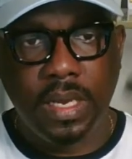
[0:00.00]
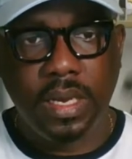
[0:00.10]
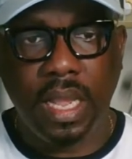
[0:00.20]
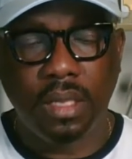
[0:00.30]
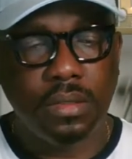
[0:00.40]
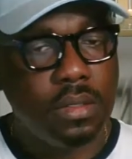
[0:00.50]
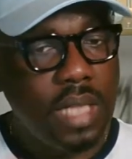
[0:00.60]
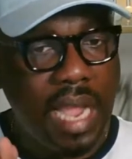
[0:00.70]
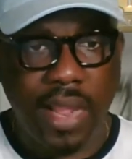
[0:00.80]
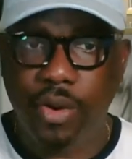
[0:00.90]
Now,
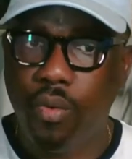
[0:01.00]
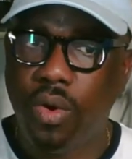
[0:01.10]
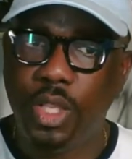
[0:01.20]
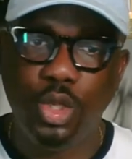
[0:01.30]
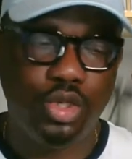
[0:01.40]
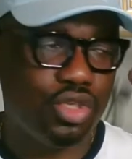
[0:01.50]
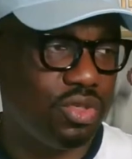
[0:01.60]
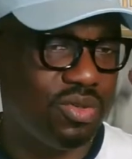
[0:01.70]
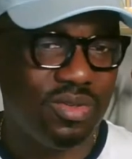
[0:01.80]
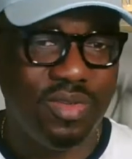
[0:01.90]
I don't want you
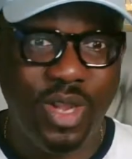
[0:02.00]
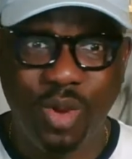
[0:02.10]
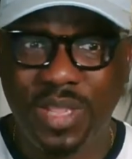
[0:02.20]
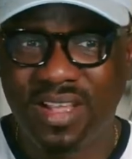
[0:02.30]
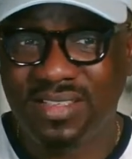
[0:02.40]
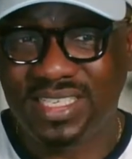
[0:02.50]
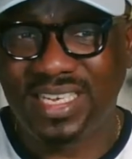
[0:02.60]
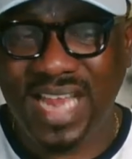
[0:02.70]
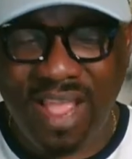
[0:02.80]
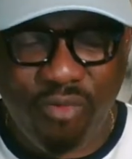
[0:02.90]
to, you know, because
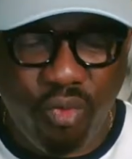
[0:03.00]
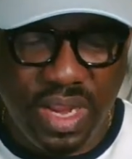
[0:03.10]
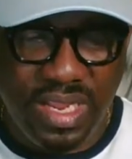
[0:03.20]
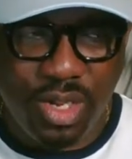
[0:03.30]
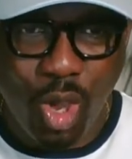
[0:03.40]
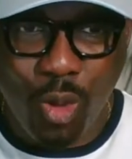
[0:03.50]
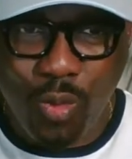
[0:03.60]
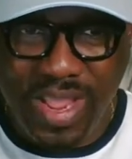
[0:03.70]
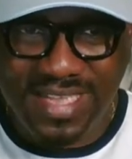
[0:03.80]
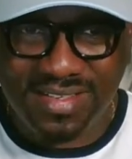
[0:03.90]
in life, we
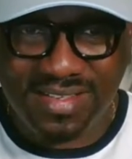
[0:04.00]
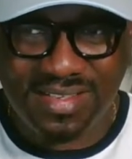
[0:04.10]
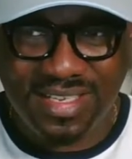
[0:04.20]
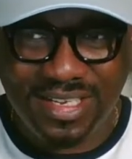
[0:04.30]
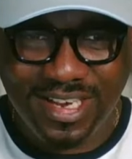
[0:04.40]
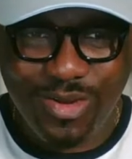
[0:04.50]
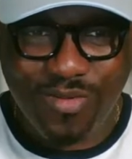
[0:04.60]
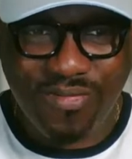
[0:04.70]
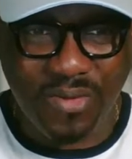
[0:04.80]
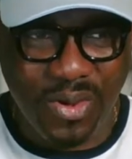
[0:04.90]
always look
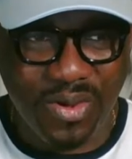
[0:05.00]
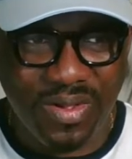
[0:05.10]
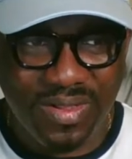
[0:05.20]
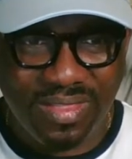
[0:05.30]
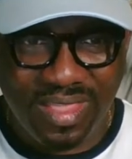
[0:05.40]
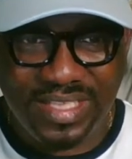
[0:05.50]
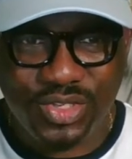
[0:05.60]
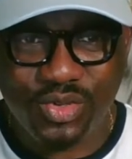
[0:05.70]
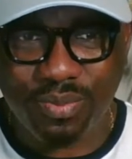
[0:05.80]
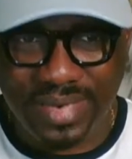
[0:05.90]
for things
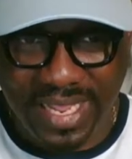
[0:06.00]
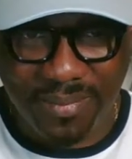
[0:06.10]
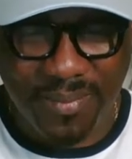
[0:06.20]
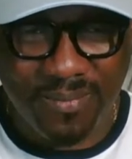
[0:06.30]
to blame.